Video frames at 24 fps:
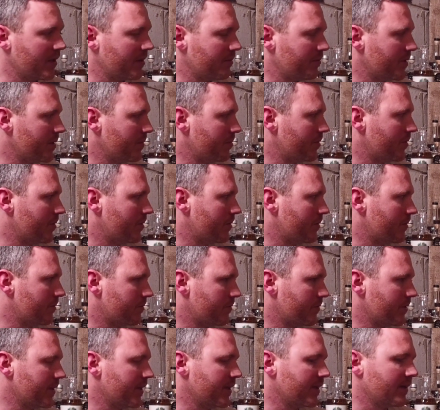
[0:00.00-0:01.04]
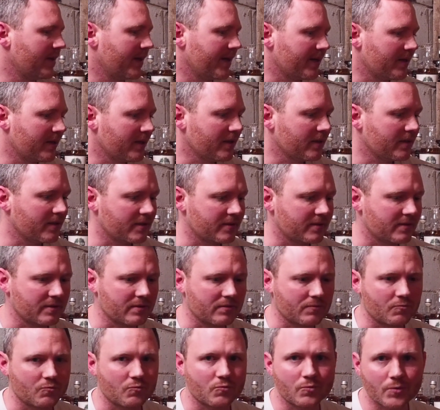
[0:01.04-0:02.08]
People really like it. It's a
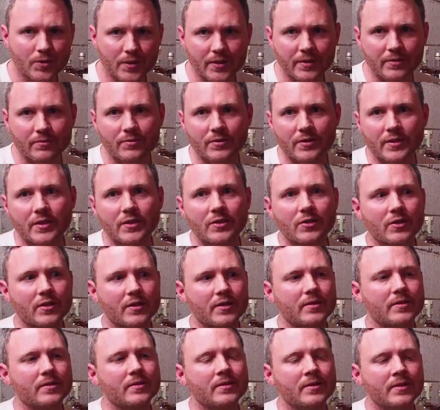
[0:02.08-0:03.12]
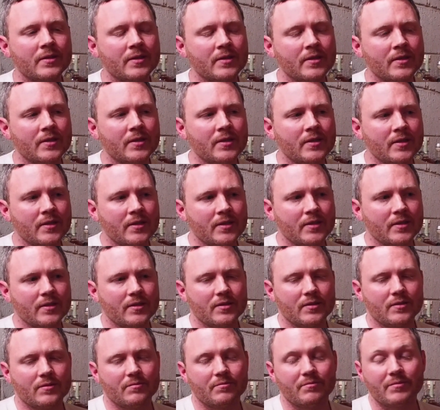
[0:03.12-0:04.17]
really, really good
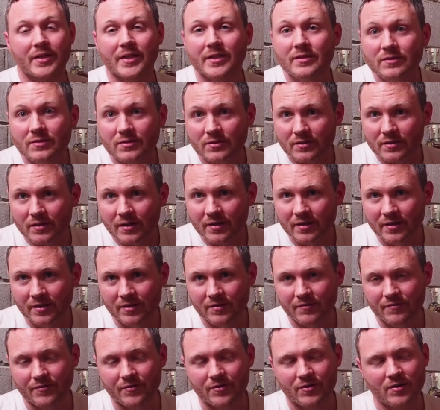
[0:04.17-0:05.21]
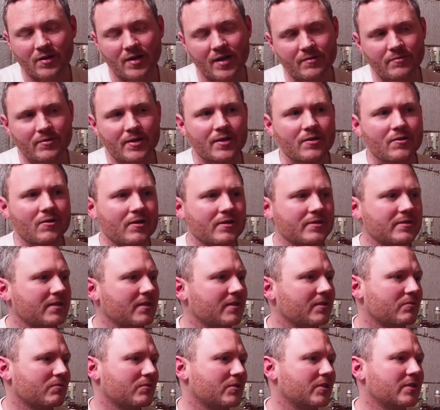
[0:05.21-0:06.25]
mixer for high rye
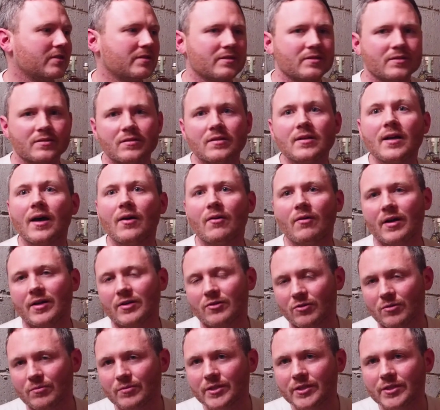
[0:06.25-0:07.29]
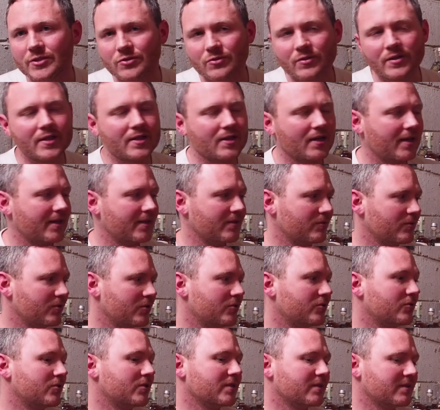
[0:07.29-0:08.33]
cocktails, which isn't how I normally enjoy it. I would
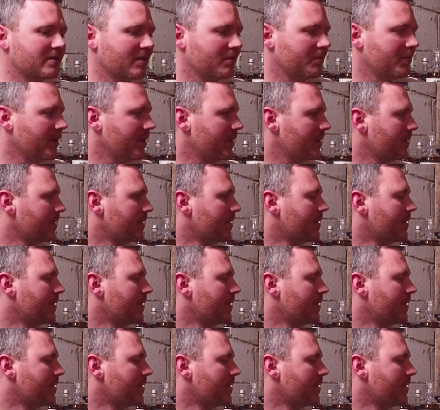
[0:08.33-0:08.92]
usually sip it.